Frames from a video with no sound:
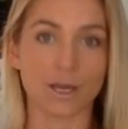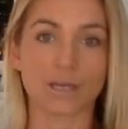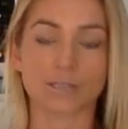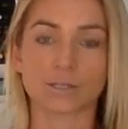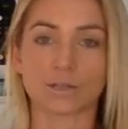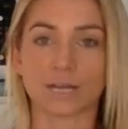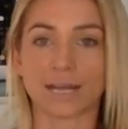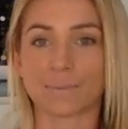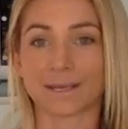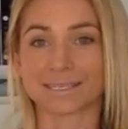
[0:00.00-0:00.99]
So you can
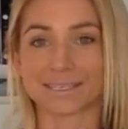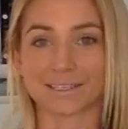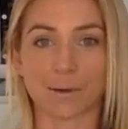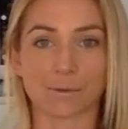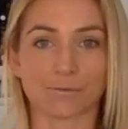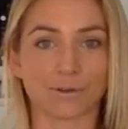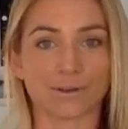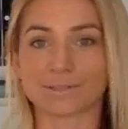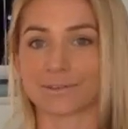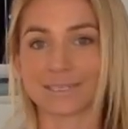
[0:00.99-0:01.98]
eat basically double of
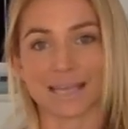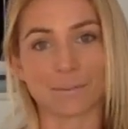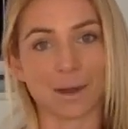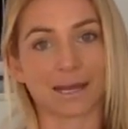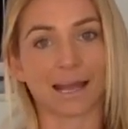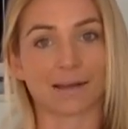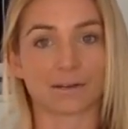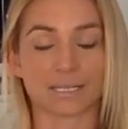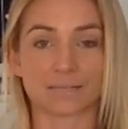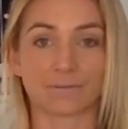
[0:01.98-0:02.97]
those for the same amount of
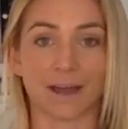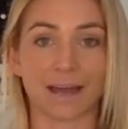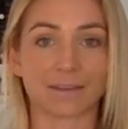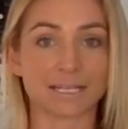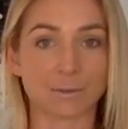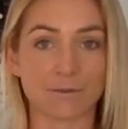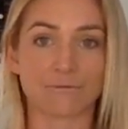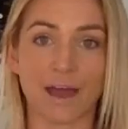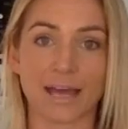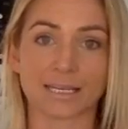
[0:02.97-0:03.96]
calories as fat. That's why
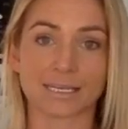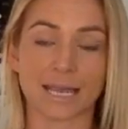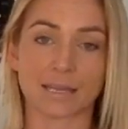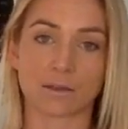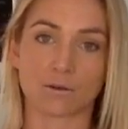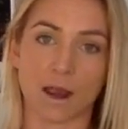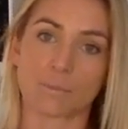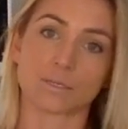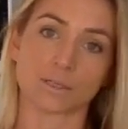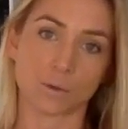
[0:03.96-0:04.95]
fat intake in
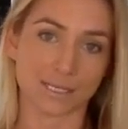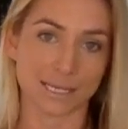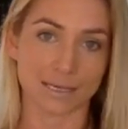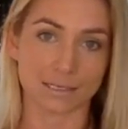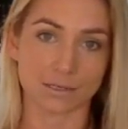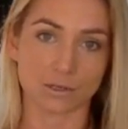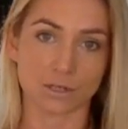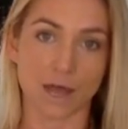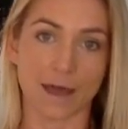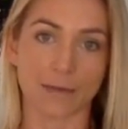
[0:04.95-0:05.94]
grams is always less in your
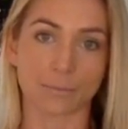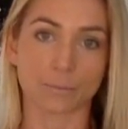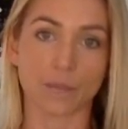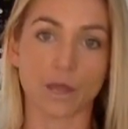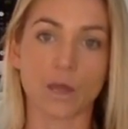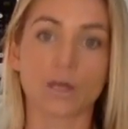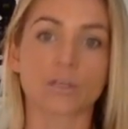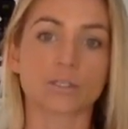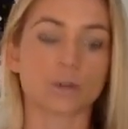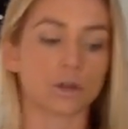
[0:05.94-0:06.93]
diet.
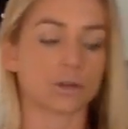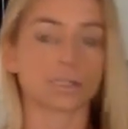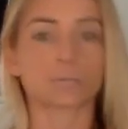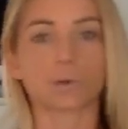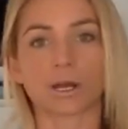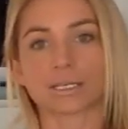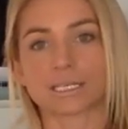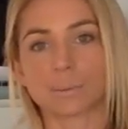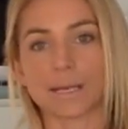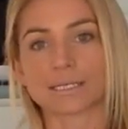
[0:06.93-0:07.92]
So this product
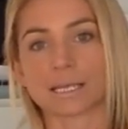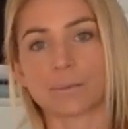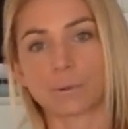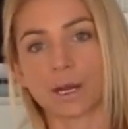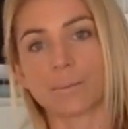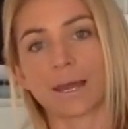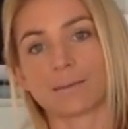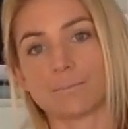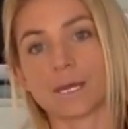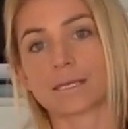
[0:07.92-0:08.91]
is basically a
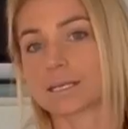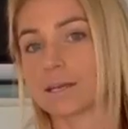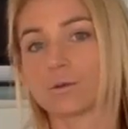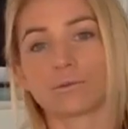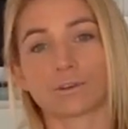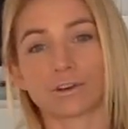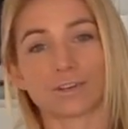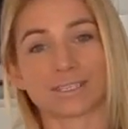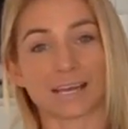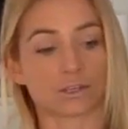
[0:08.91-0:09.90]
pre-made mix, and all we've got to do
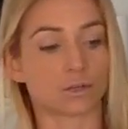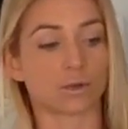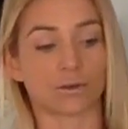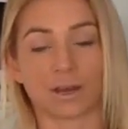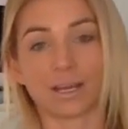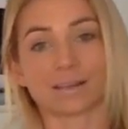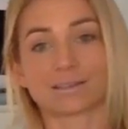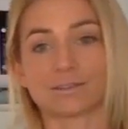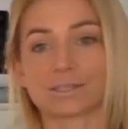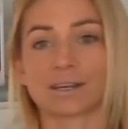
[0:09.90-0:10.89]
is add 2 ingredients.
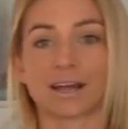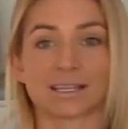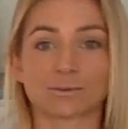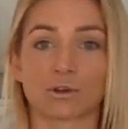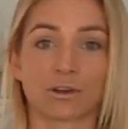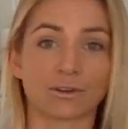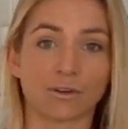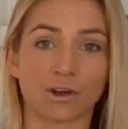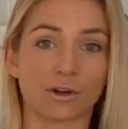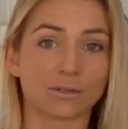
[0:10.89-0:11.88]
You just got to add some coconut
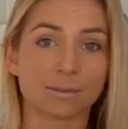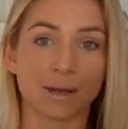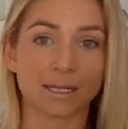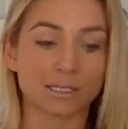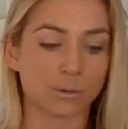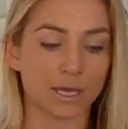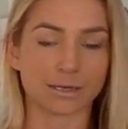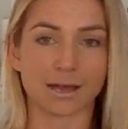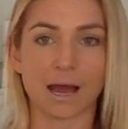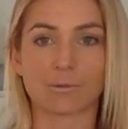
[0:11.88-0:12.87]
oil, some
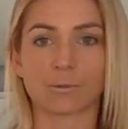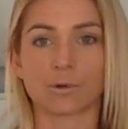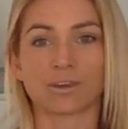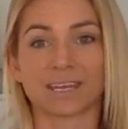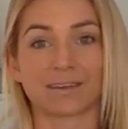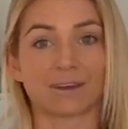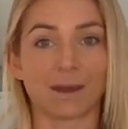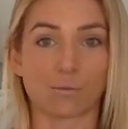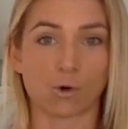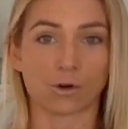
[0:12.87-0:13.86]
unsweetened almond milk. You can even
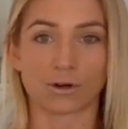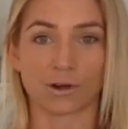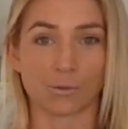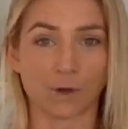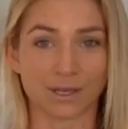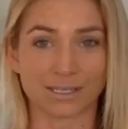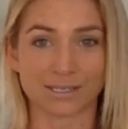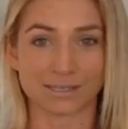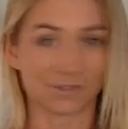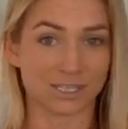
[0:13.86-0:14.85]
add water and it works
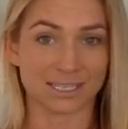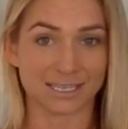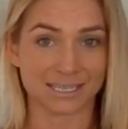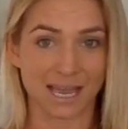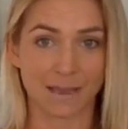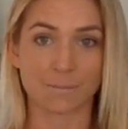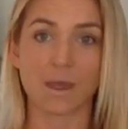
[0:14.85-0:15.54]
just the same.